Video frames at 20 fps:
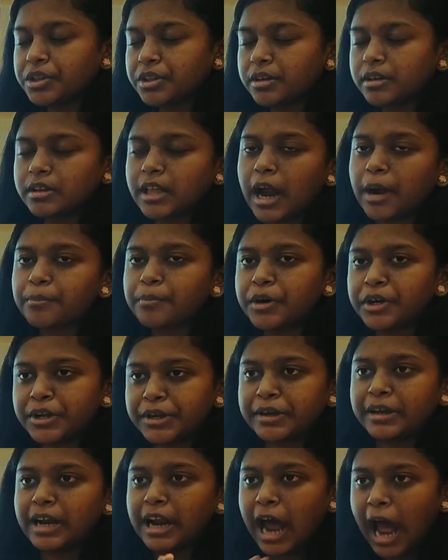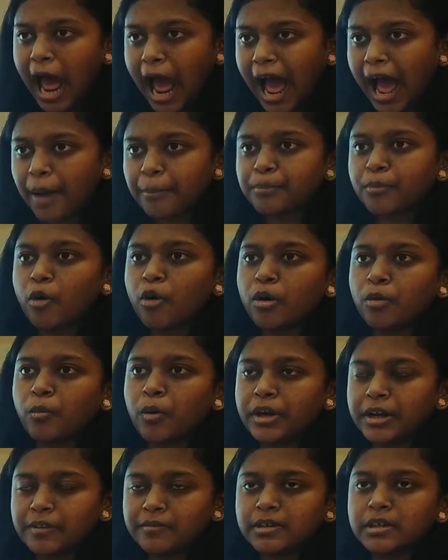that particular app or
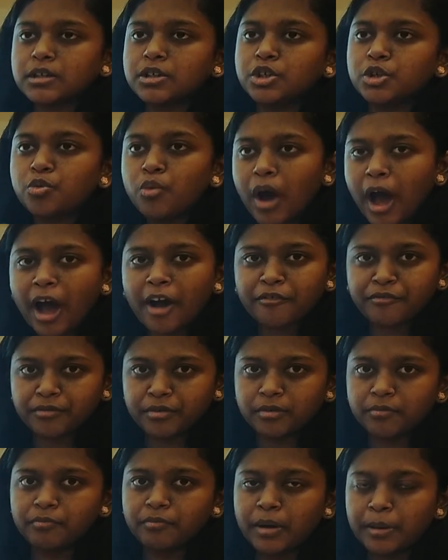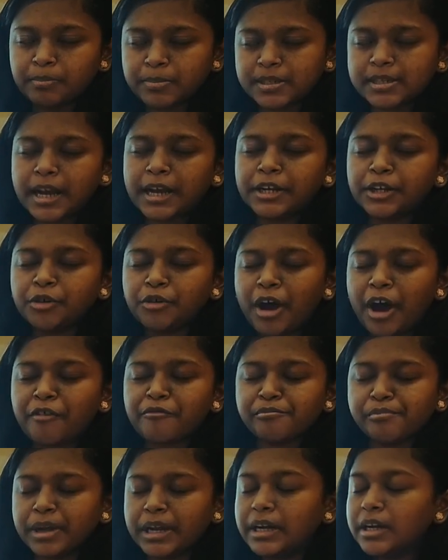whatever you have, website you have
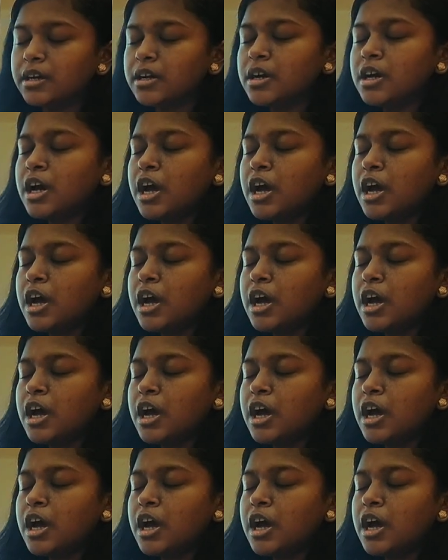made.